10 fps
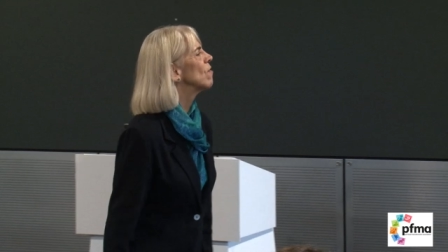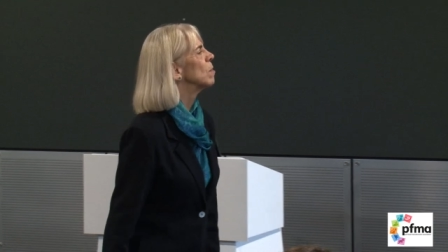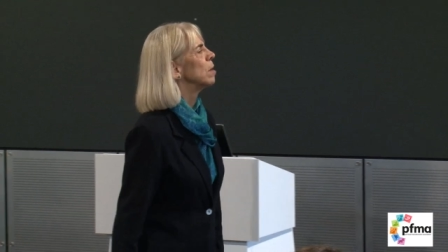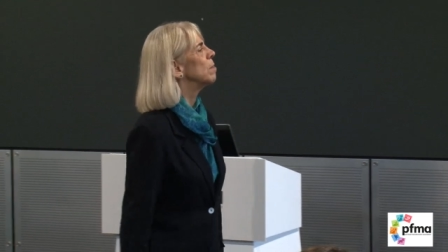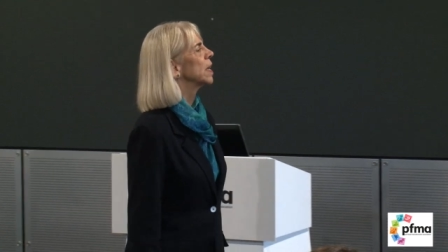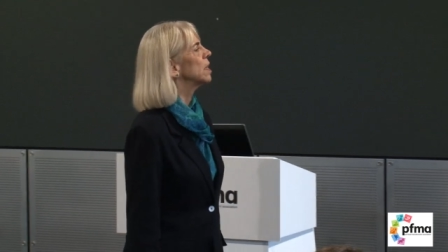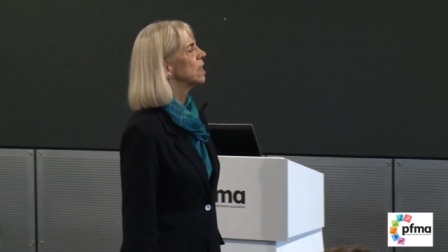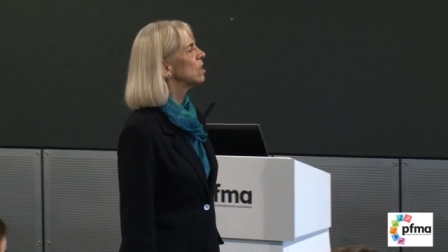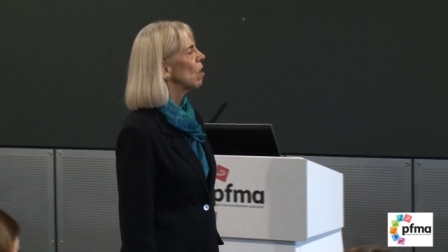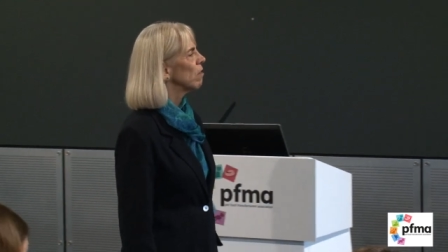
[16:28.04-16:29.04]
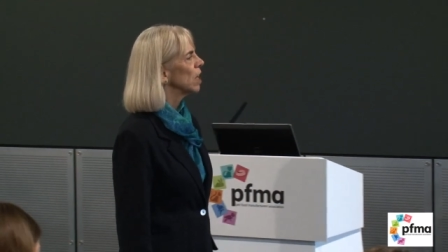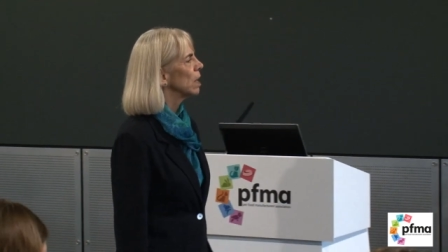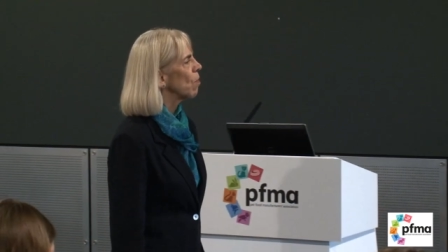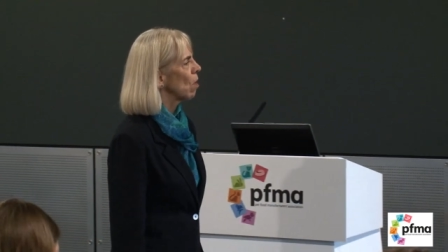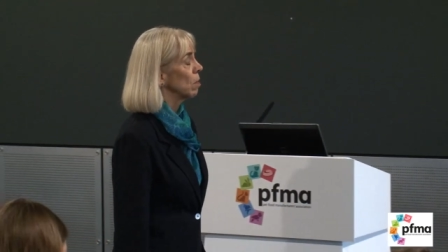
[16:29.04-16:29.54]
from it because it's not really
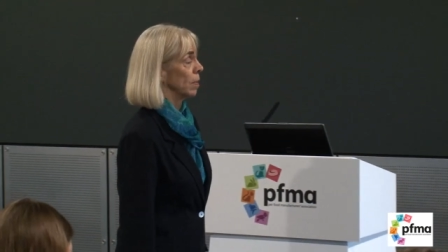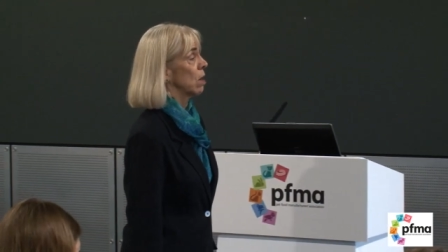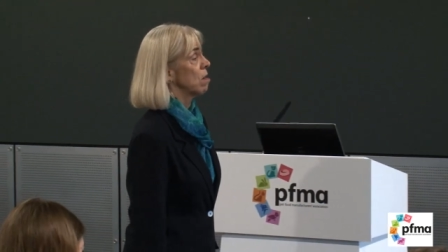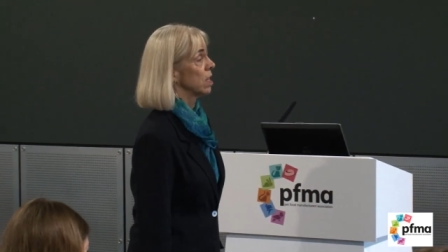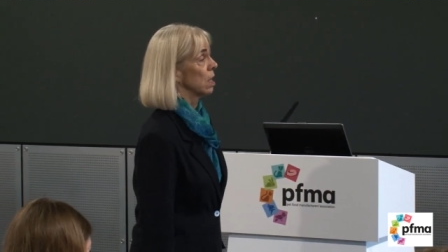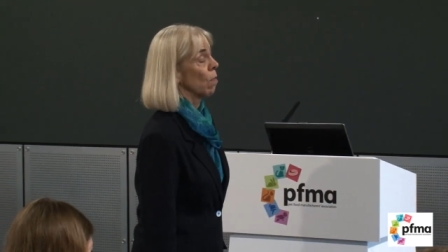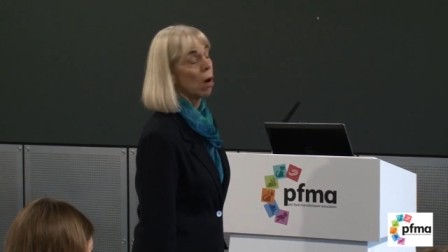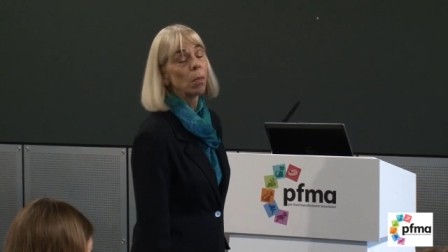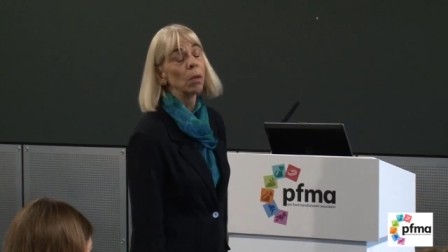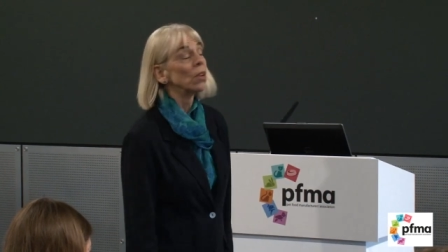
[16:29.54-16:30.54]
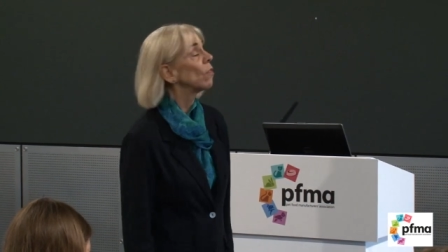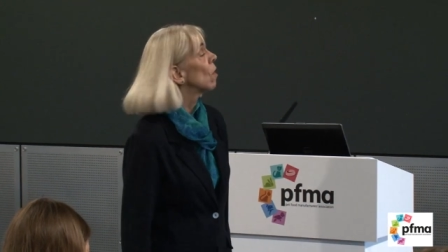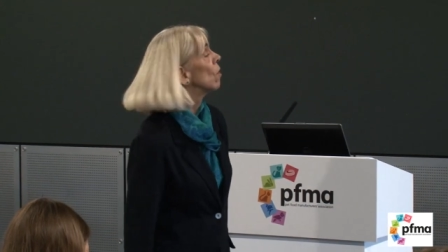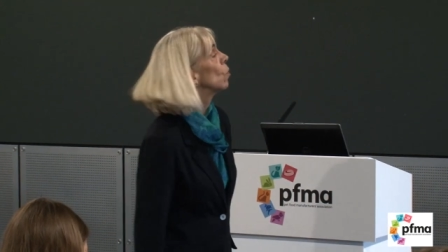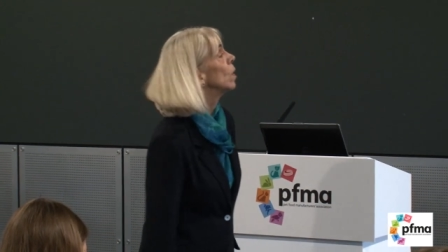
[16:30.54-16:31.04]
probably causing a problem as
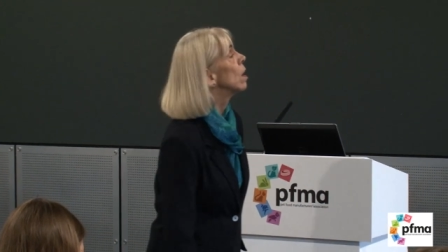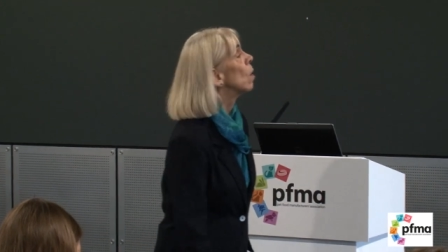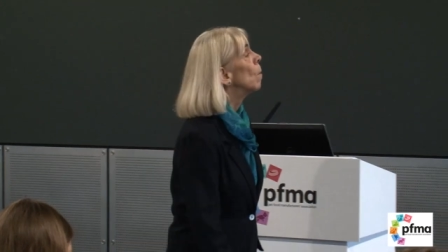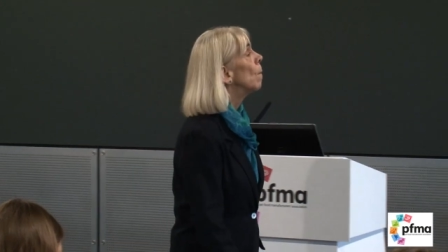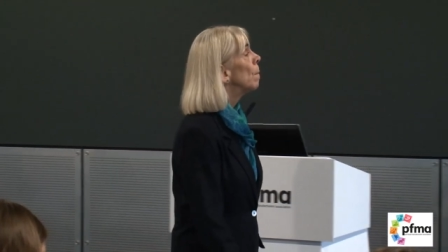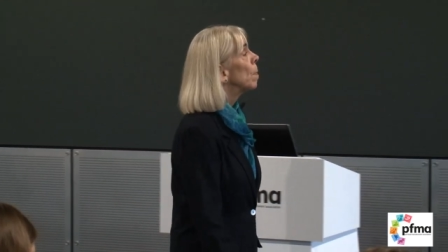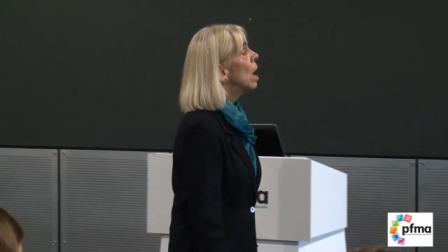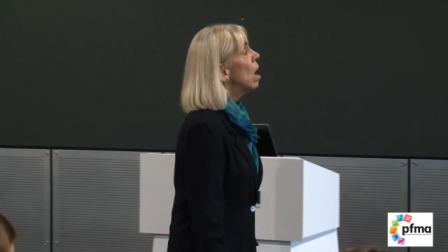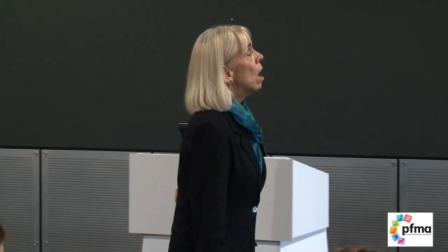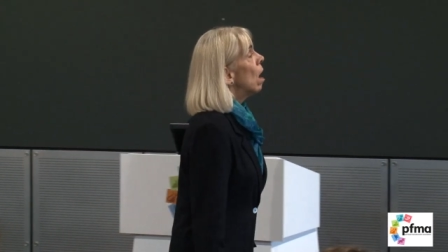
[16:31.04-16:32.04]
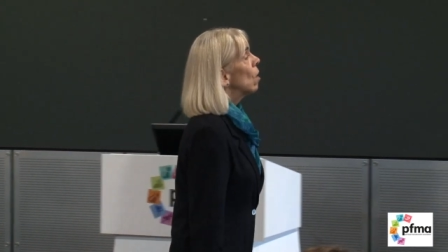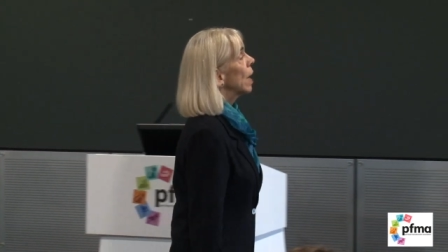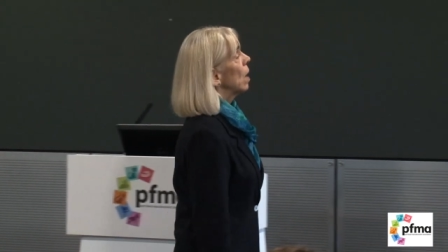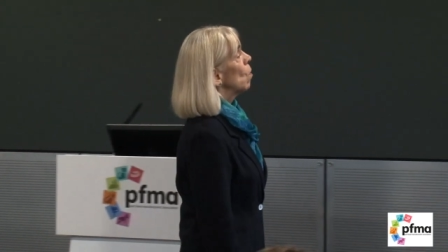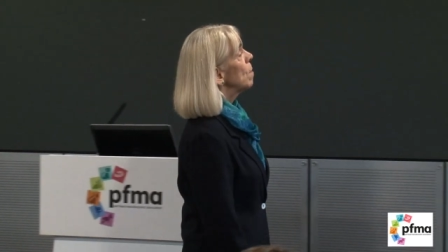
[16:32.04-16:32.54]
far as we know.
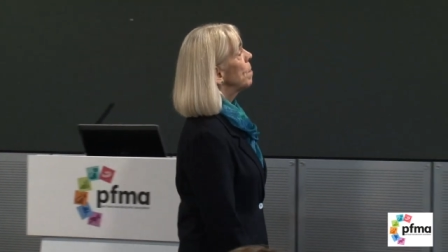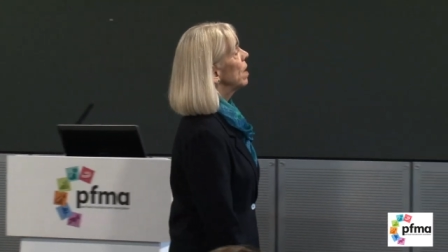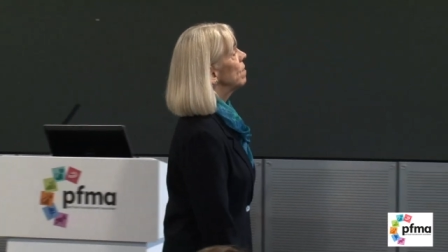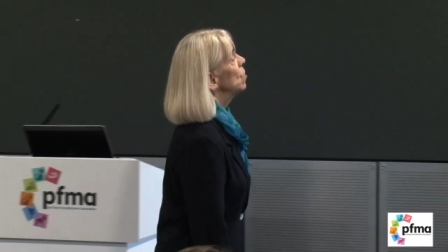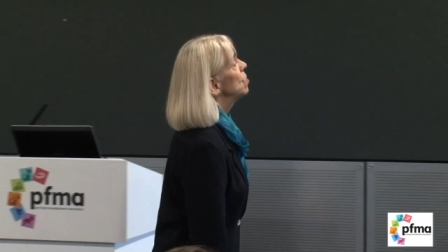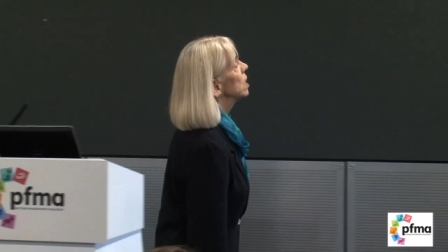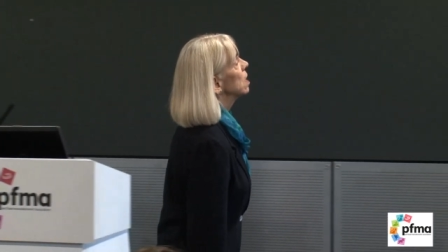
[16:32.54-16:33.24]
Okay, what pet foods